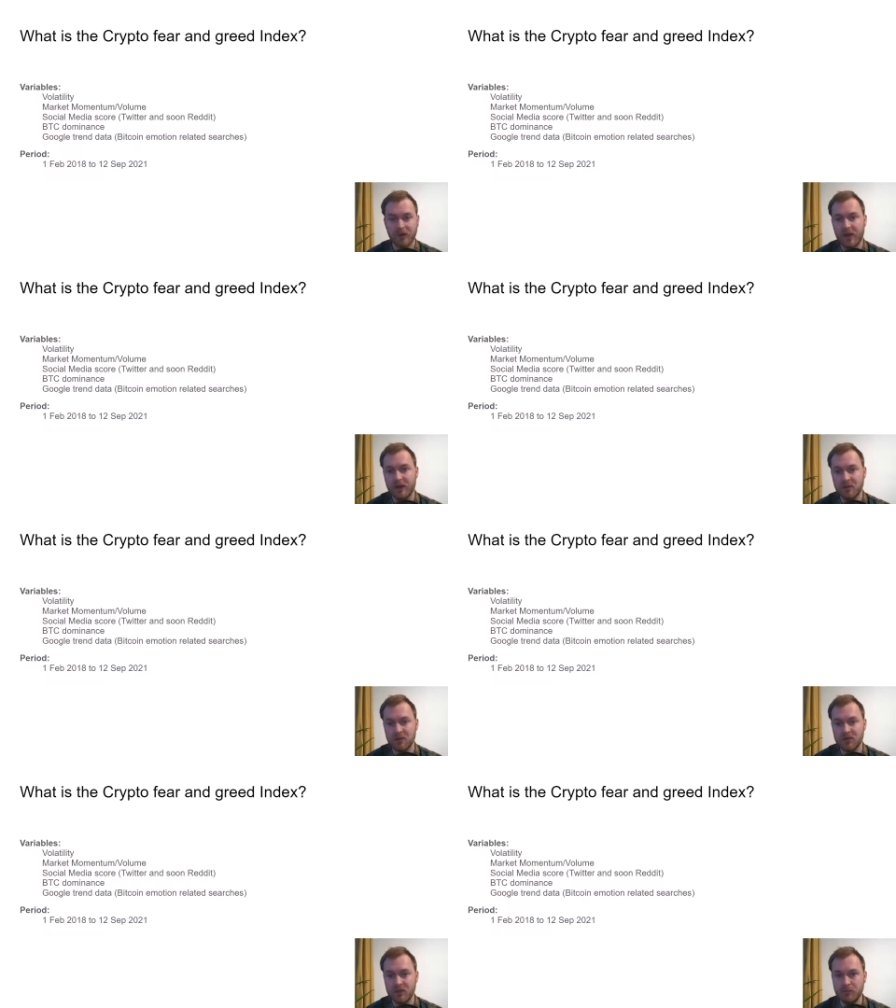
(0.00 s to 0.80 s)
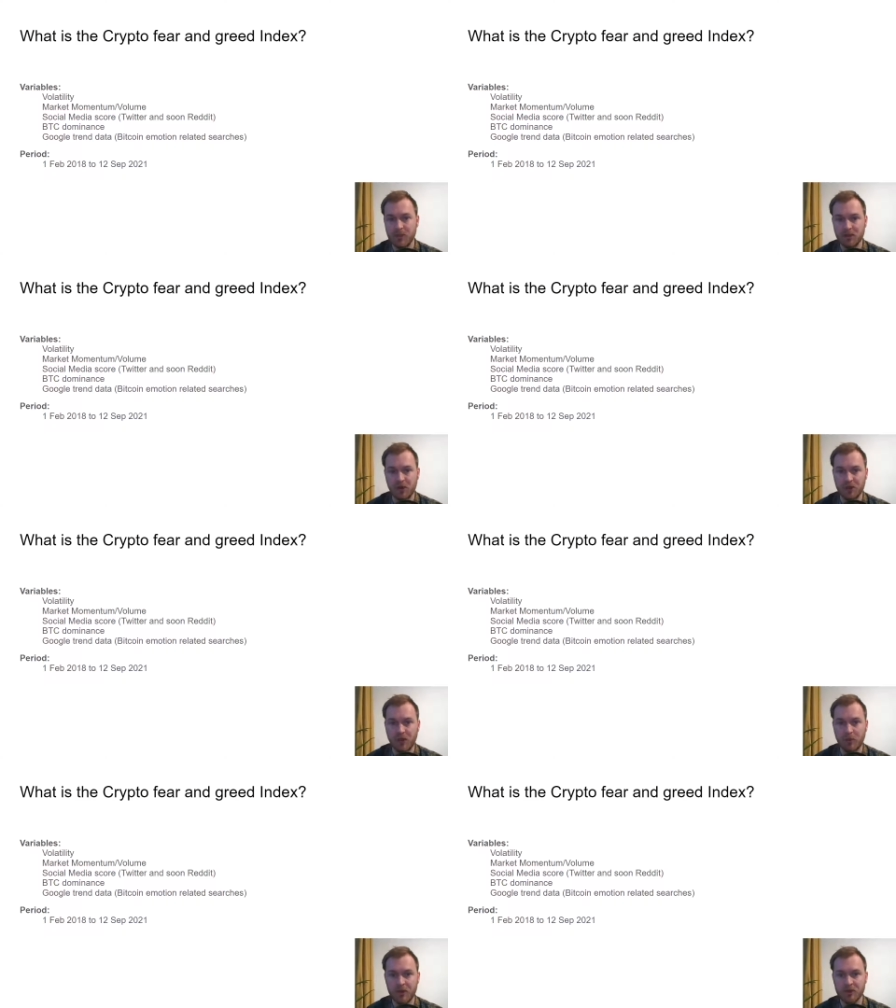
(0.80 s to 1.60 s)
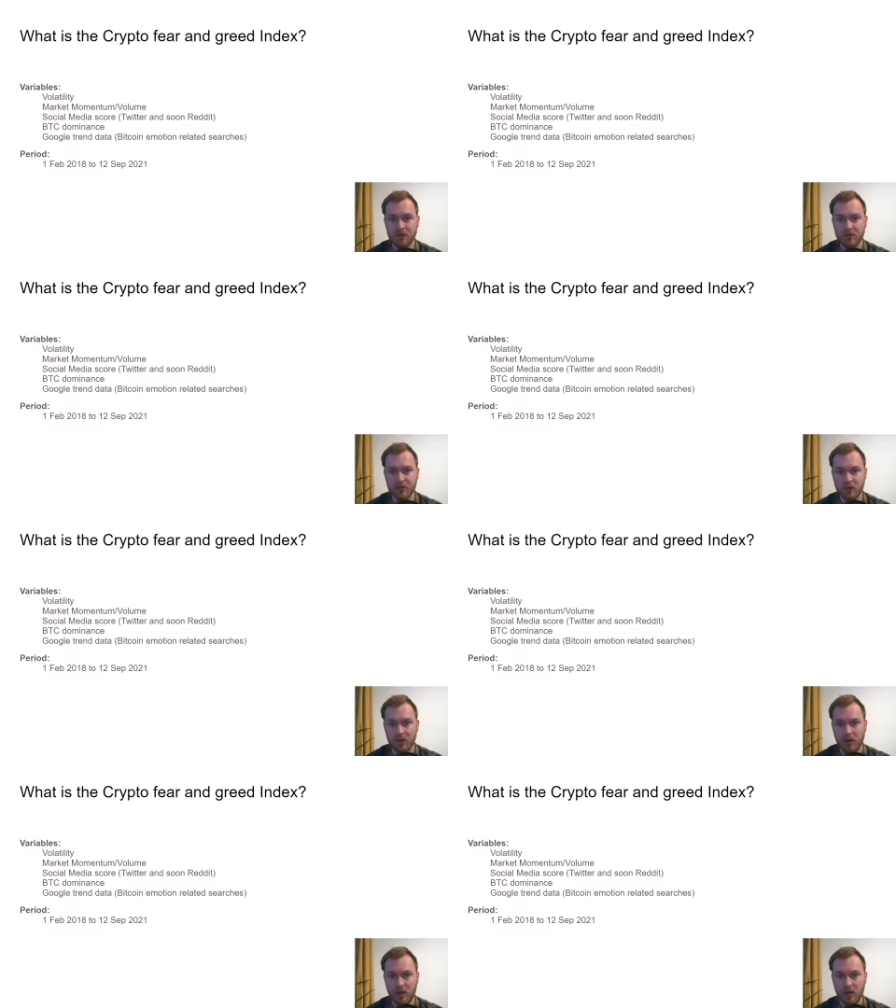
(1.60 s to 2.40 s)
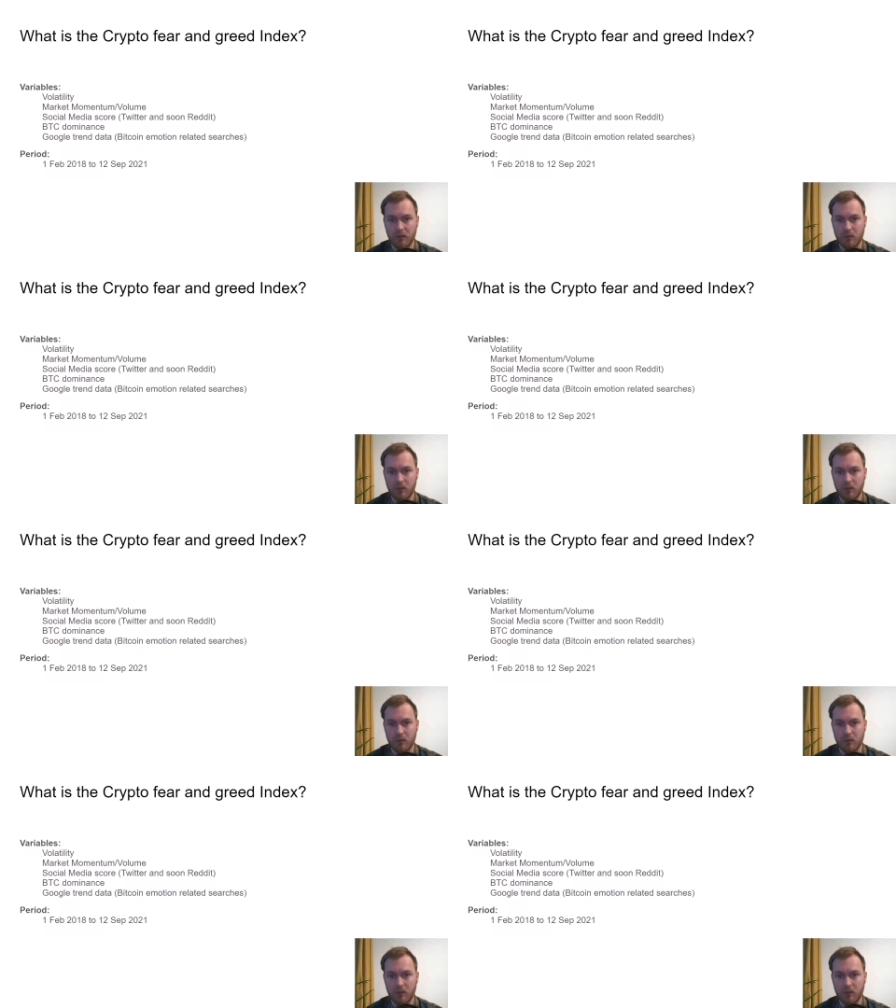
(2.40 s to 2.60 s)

Then there is the Bitcoin dominance. That